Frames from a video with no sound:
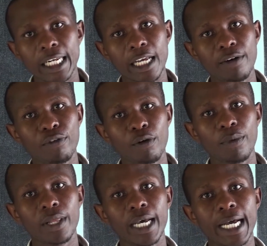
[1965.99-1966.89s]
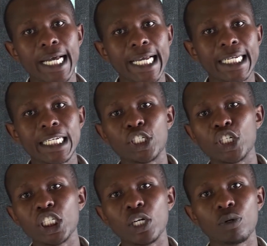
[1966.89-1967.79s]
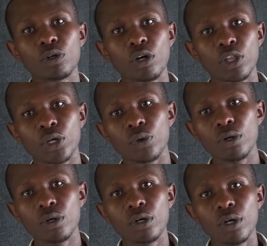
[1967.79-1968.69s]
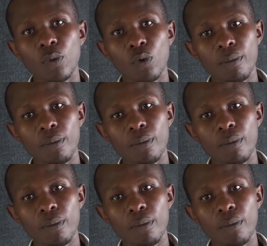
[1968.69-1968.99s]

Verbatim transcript: Then from there, the teacher will go through,